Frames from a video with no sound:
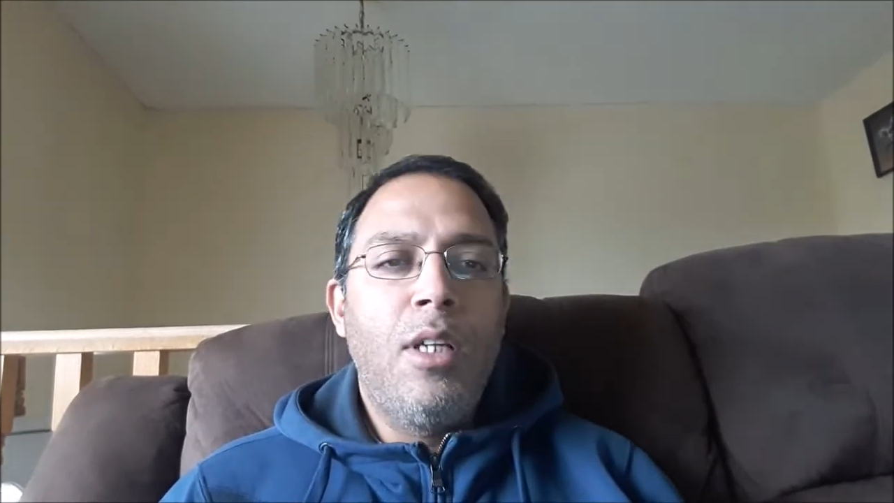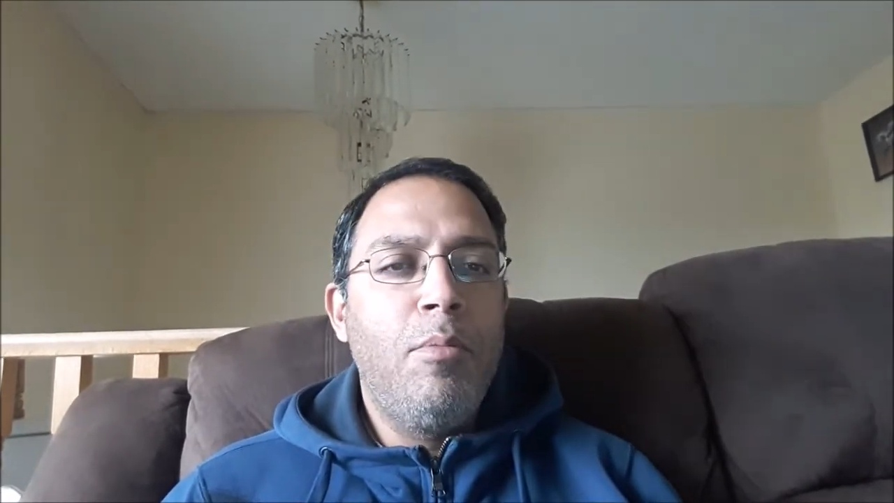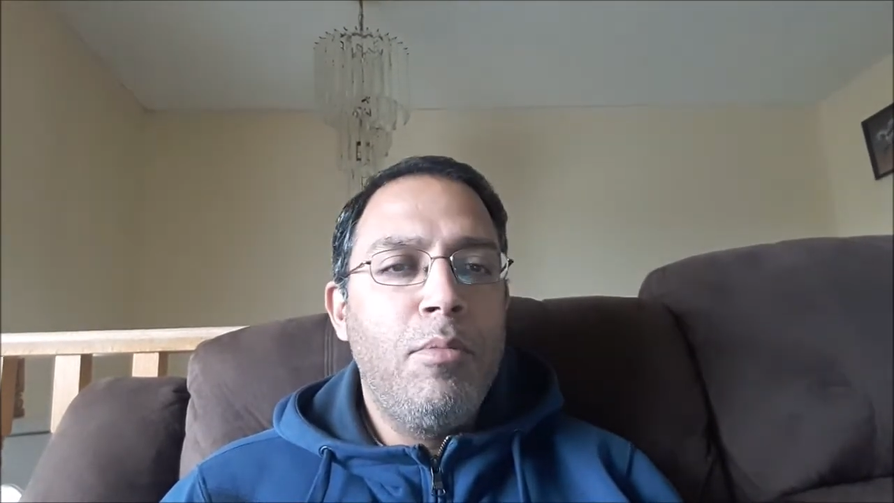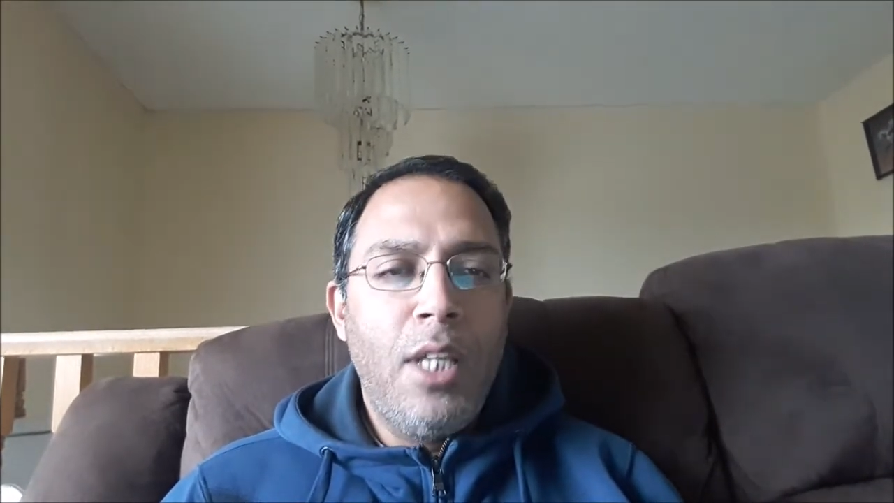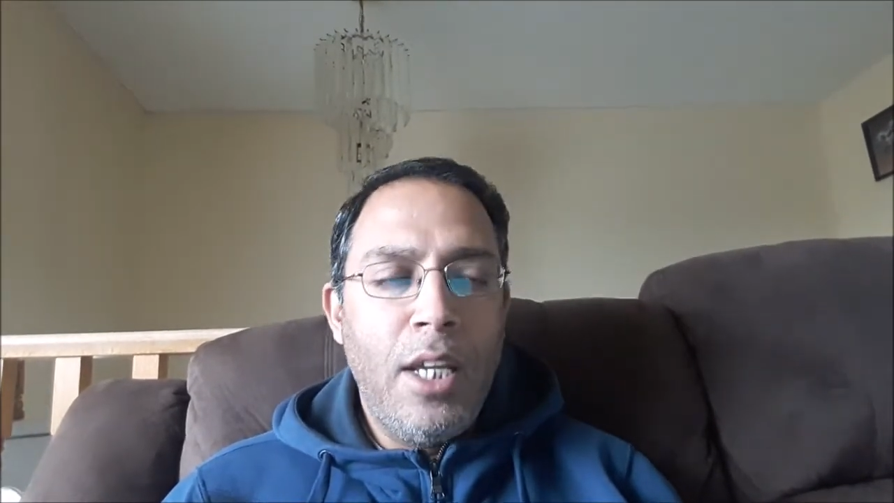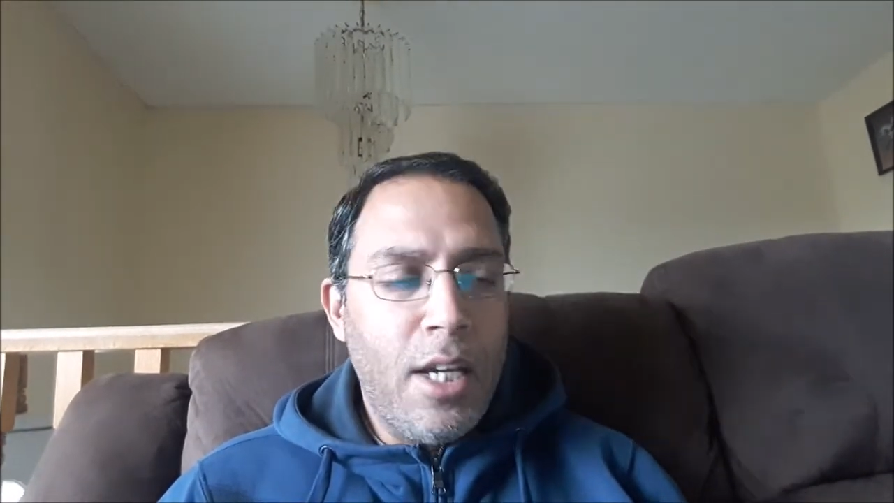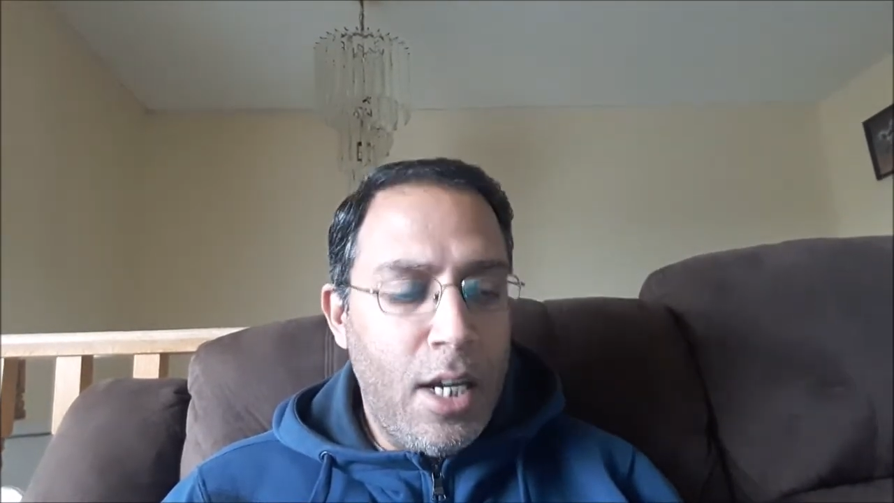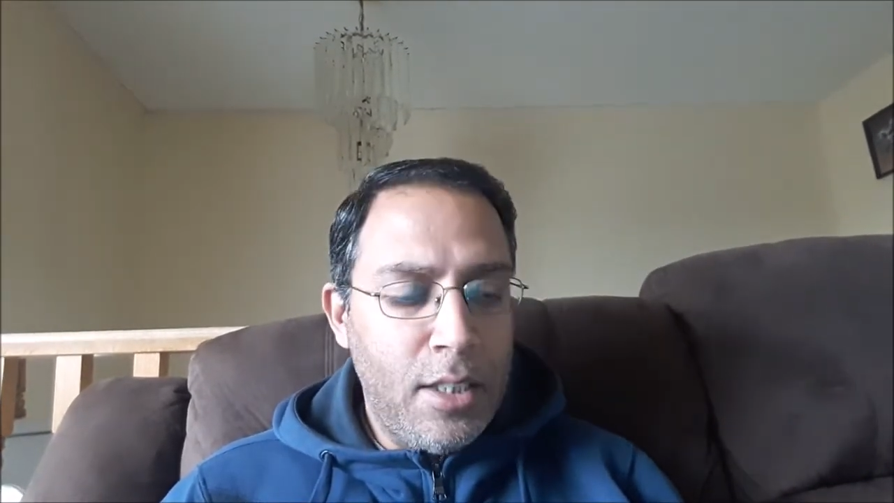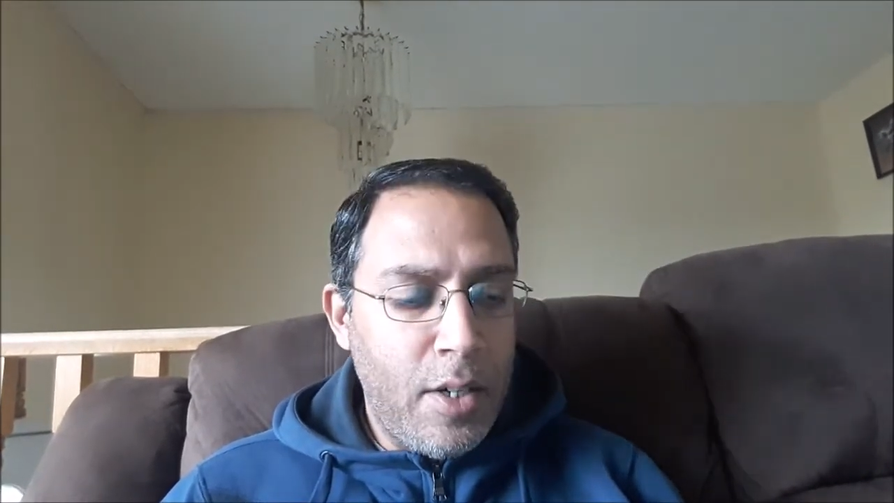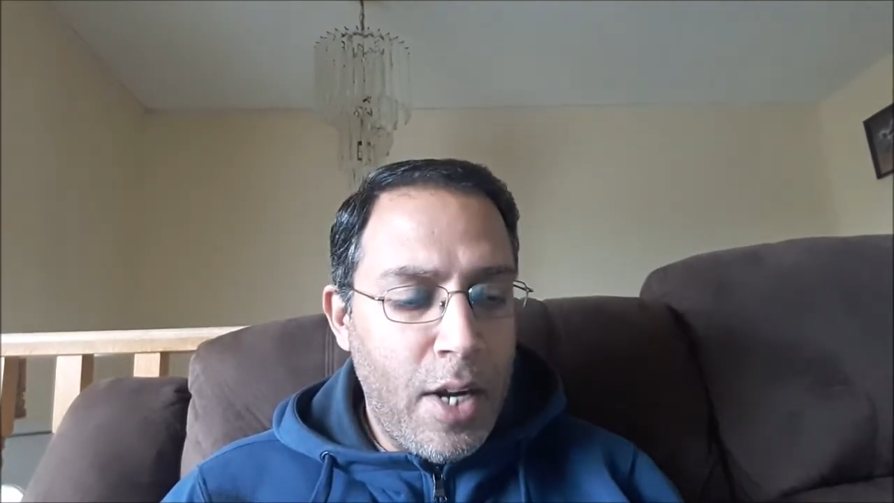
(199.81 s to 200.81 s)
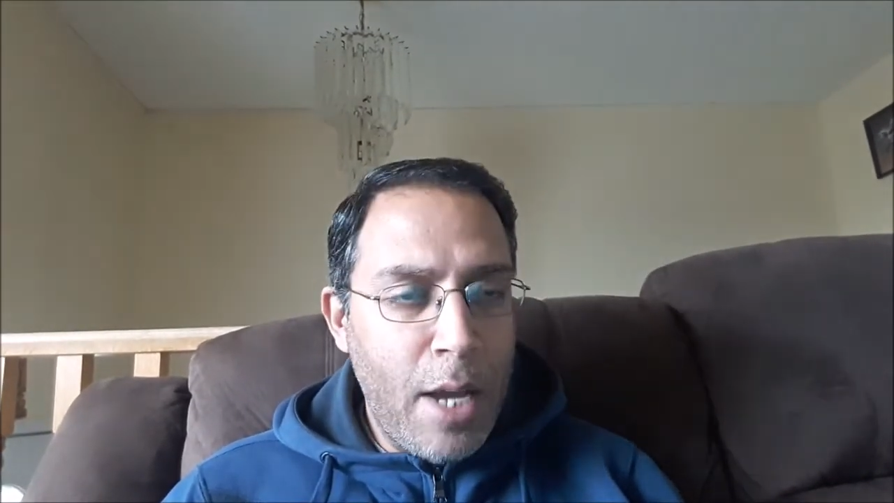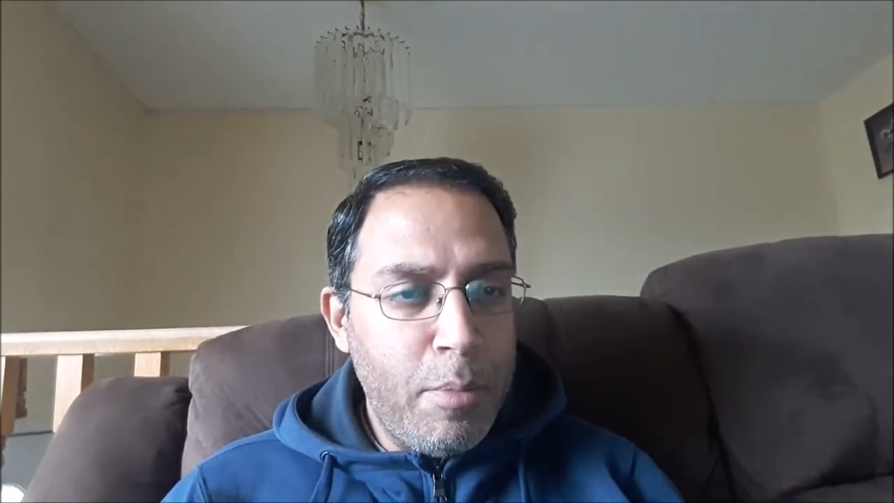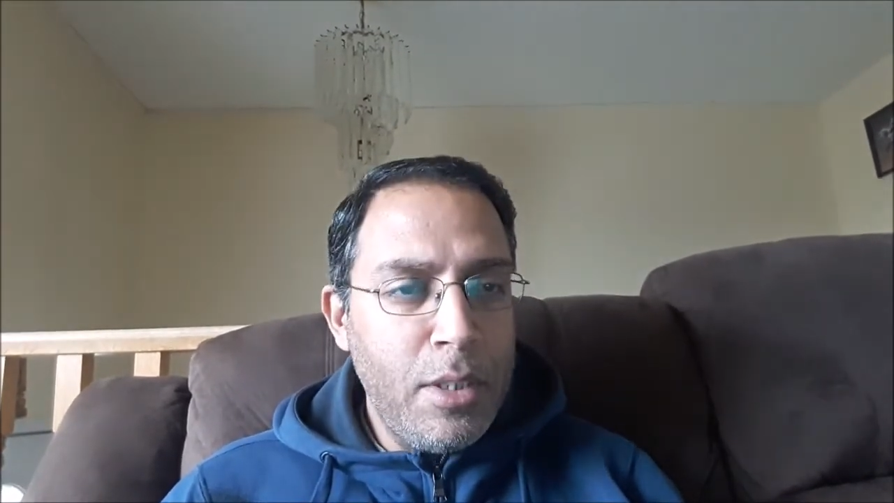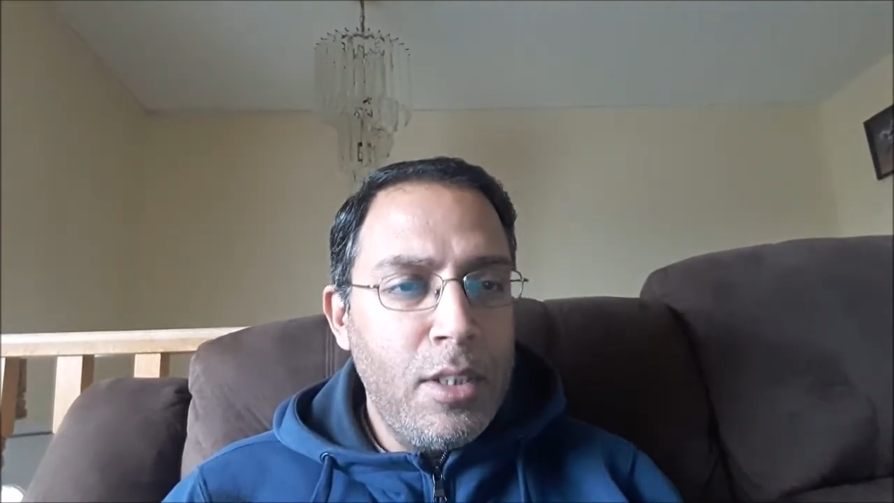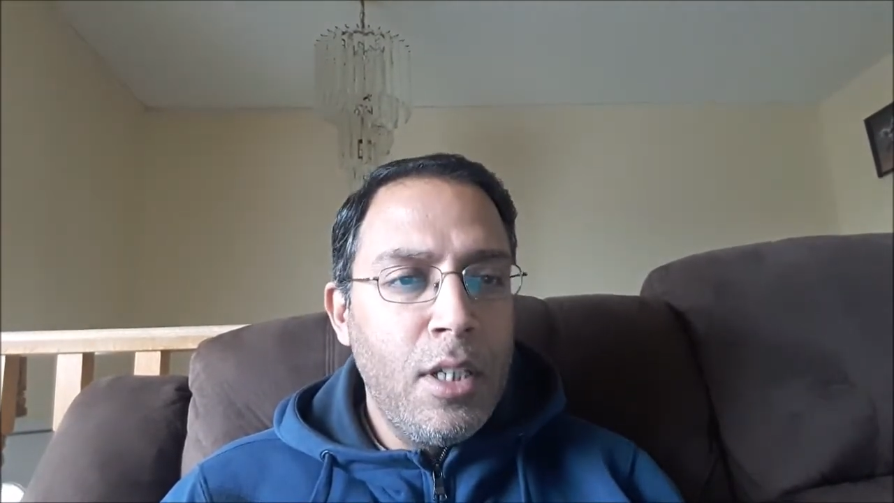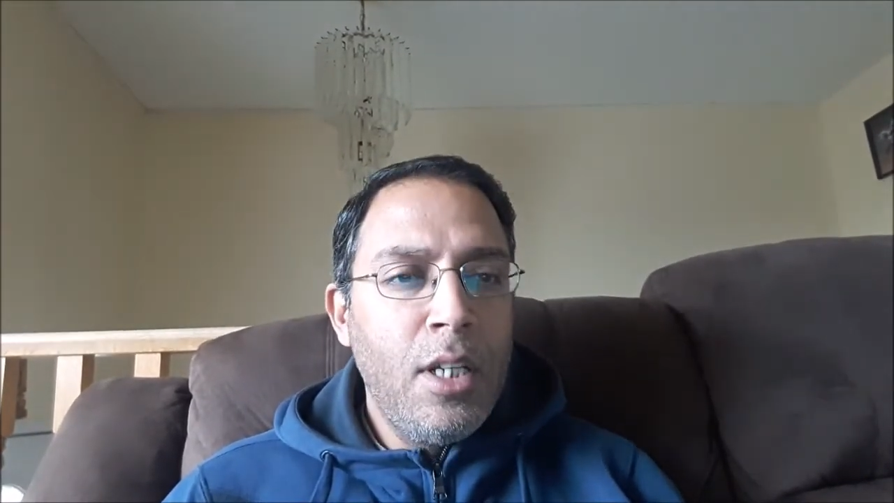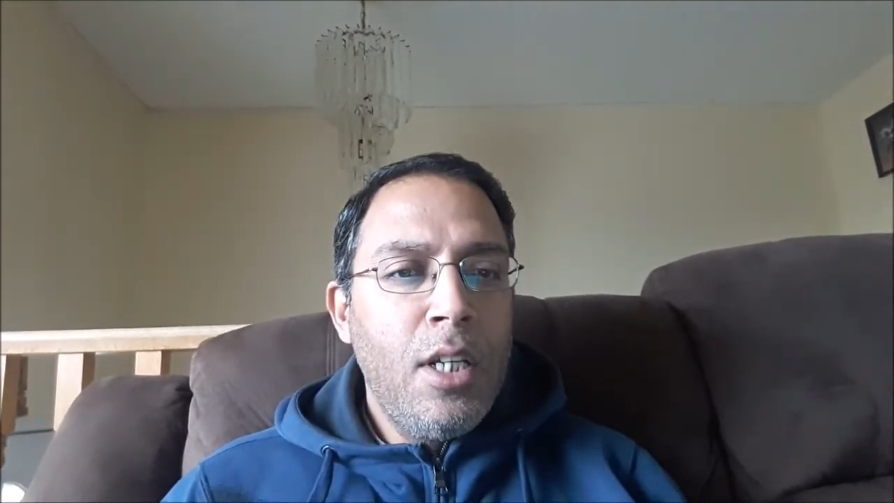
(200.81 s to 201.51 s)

something other happens.